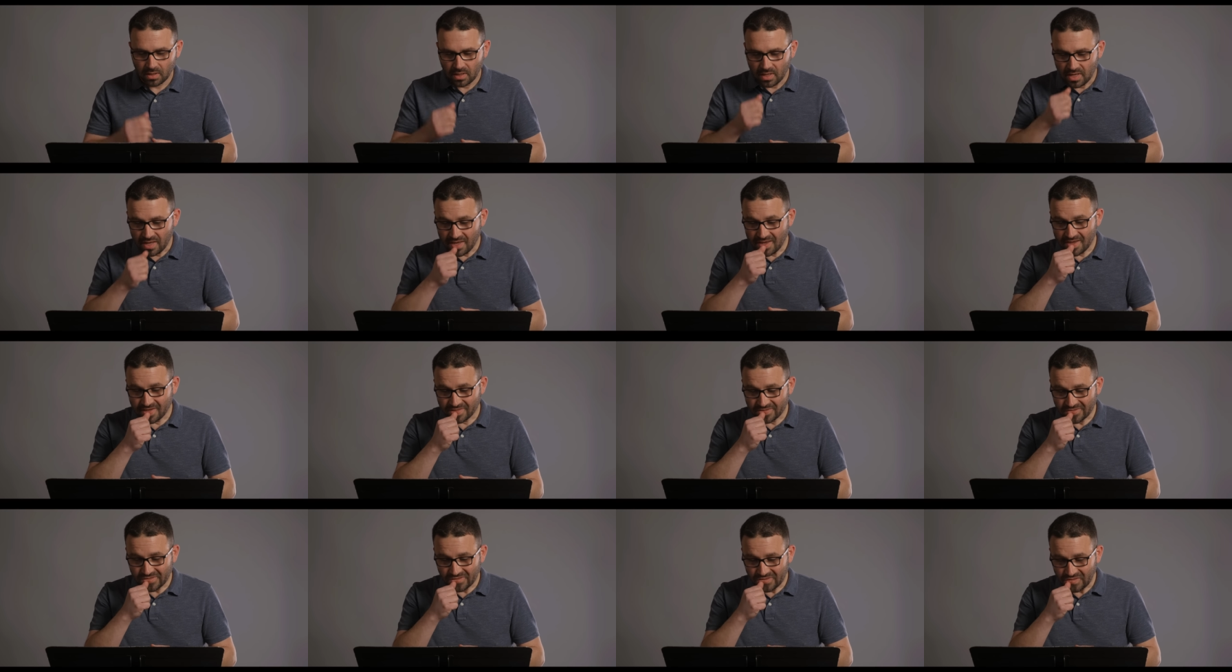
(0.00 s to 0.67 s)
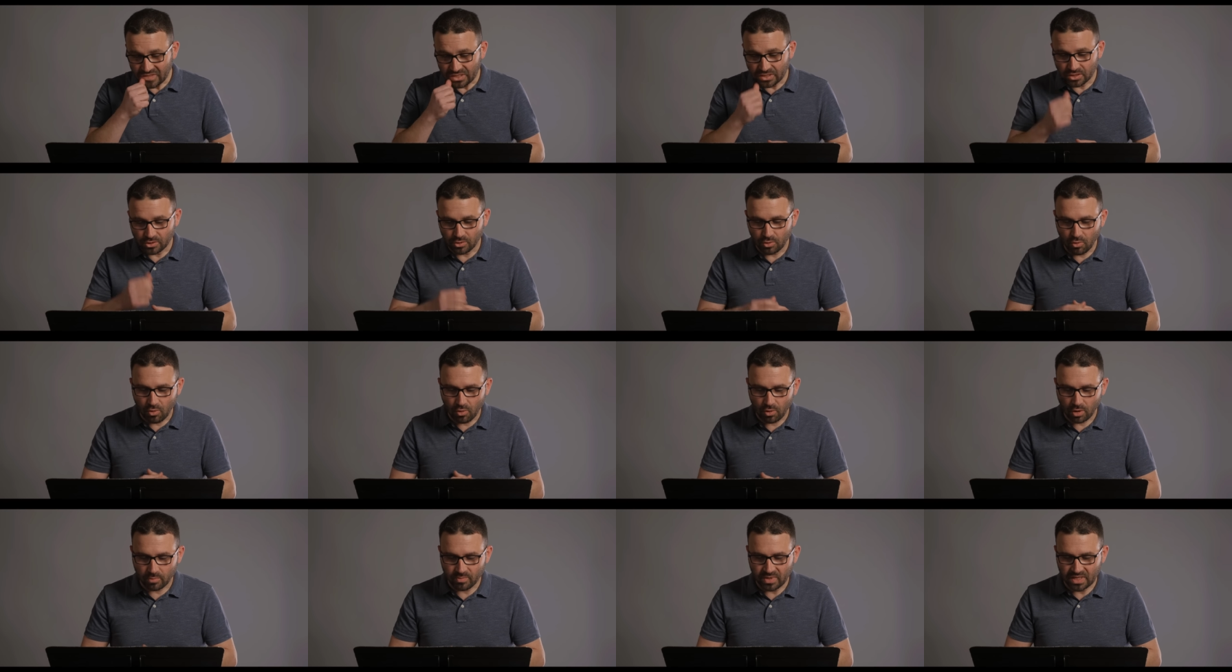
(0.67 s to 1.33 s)
It, the little
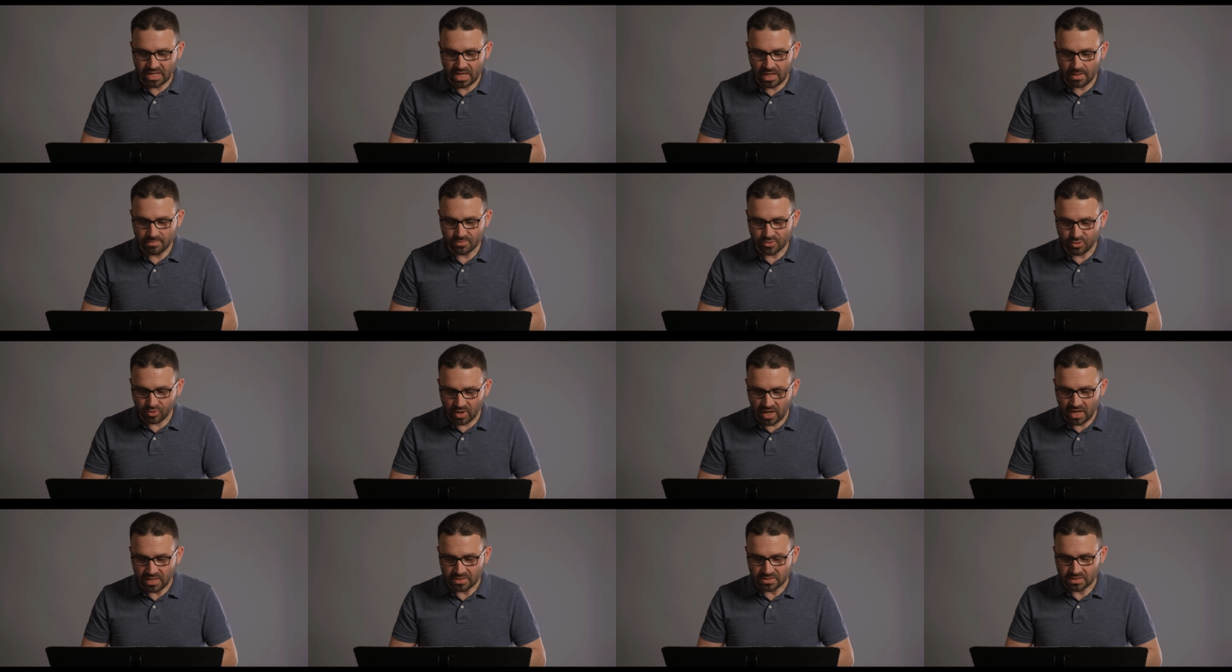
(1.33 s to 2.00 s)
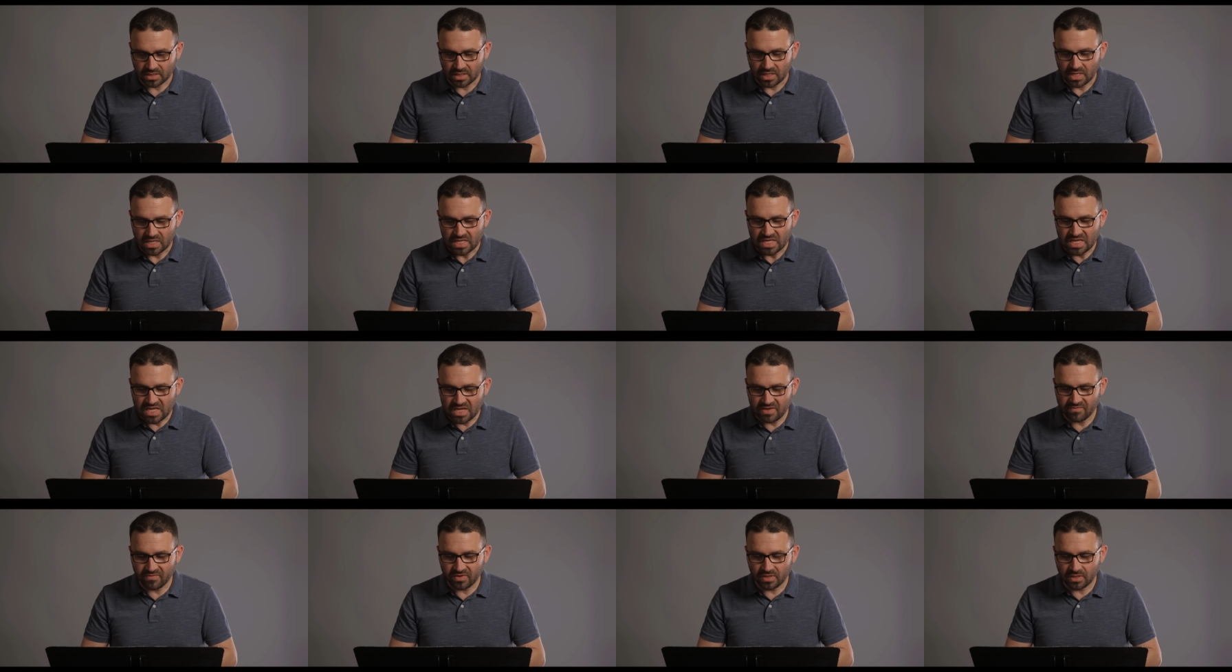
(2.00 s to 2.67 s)
horn, became great,
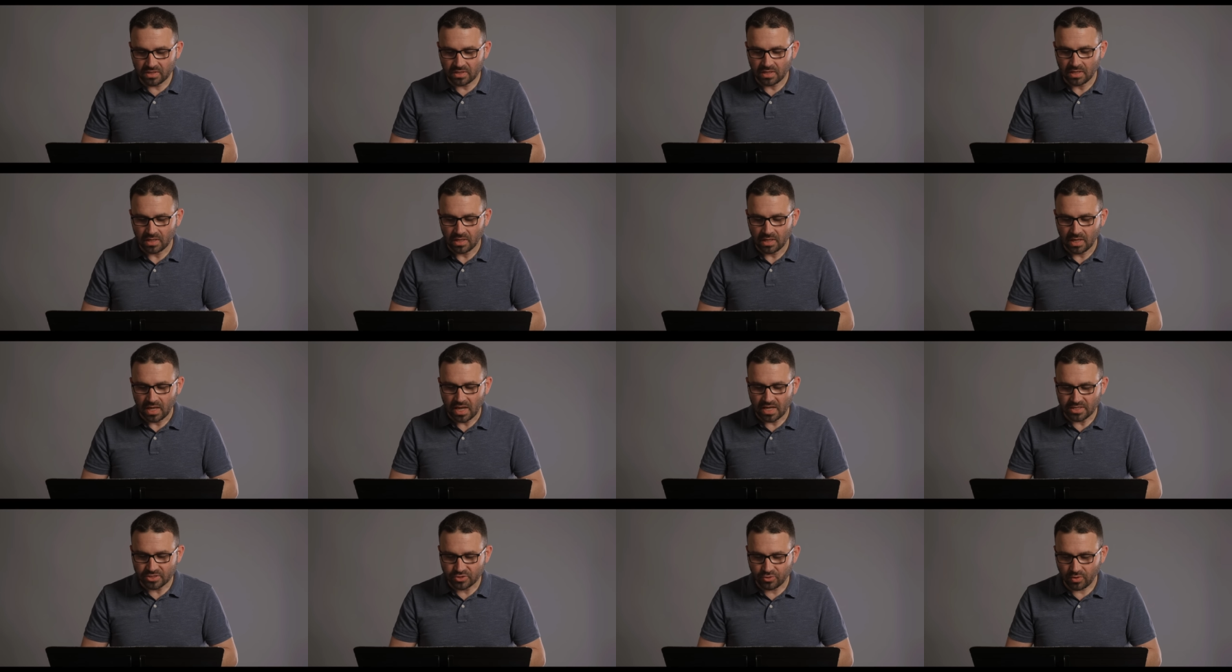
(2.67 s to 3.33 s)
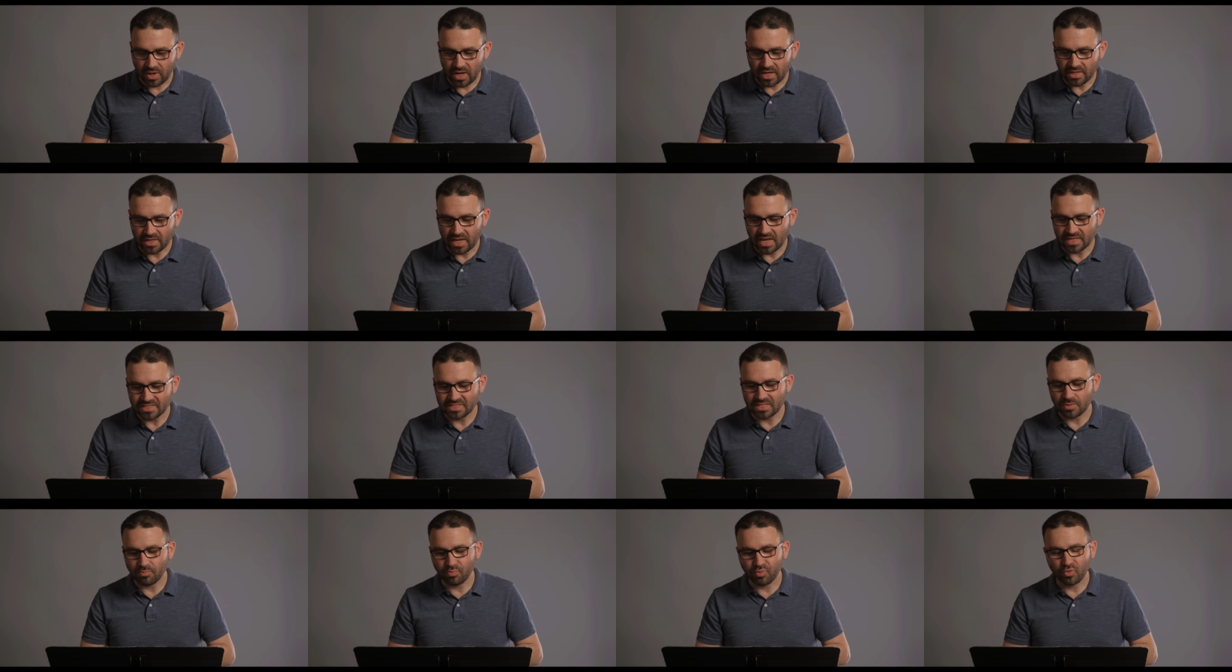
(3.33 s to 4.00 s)
even as great
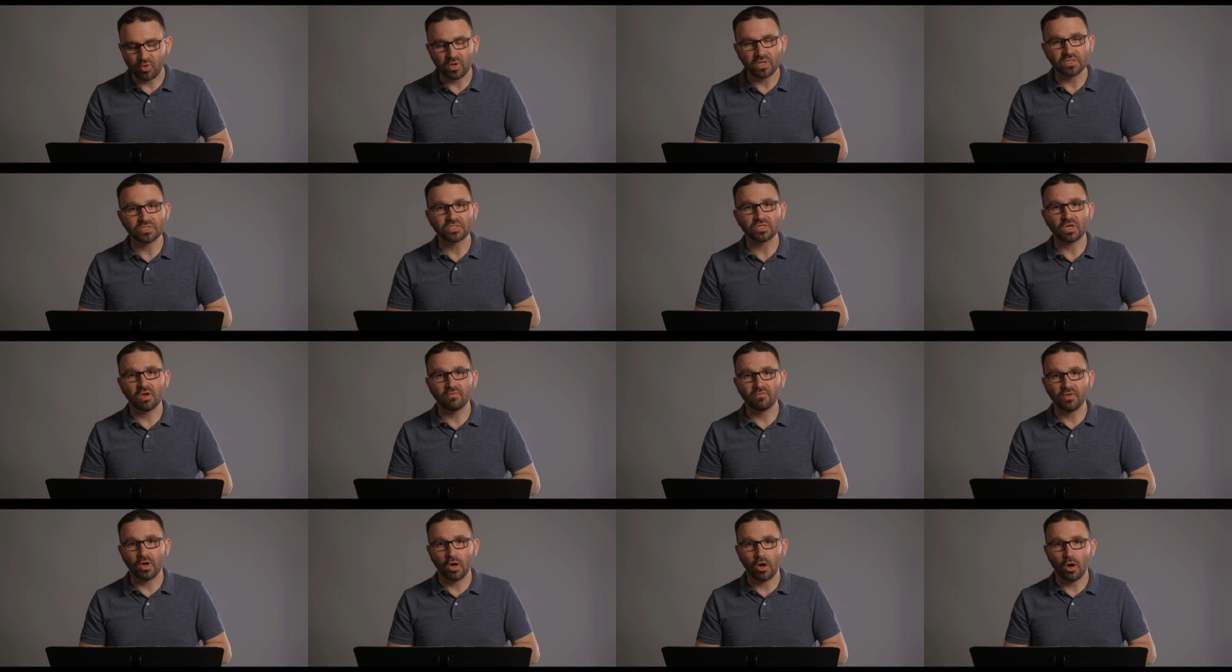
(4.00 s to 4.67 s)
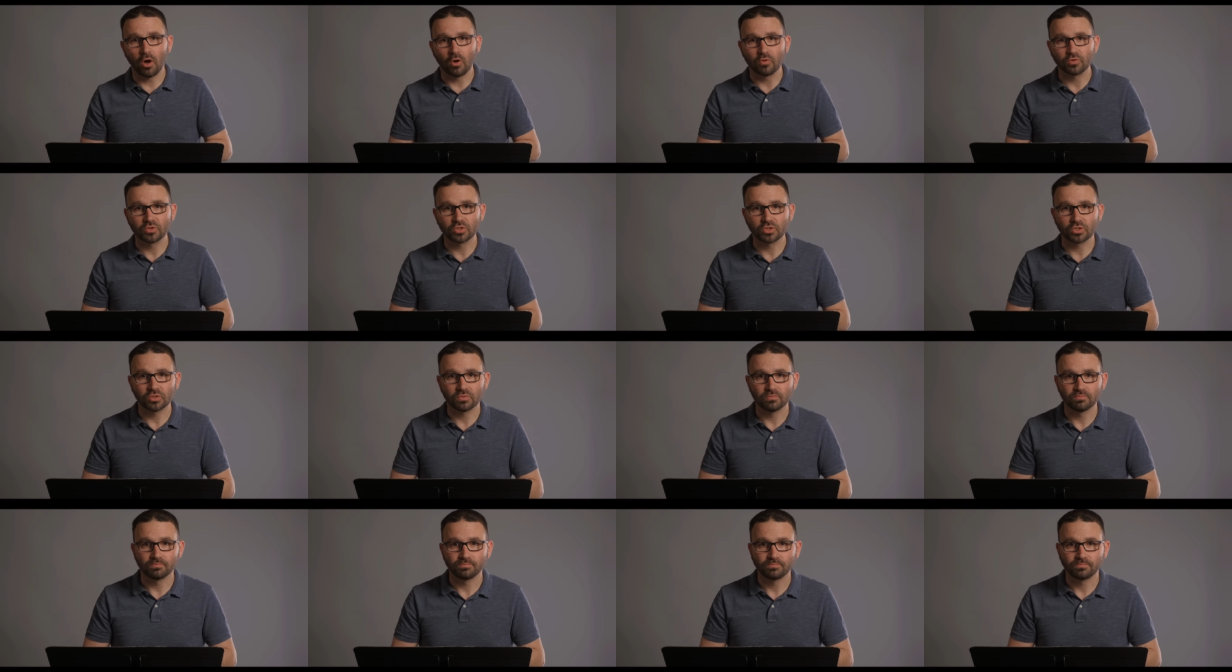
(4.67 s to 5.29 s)
as the prince of the host,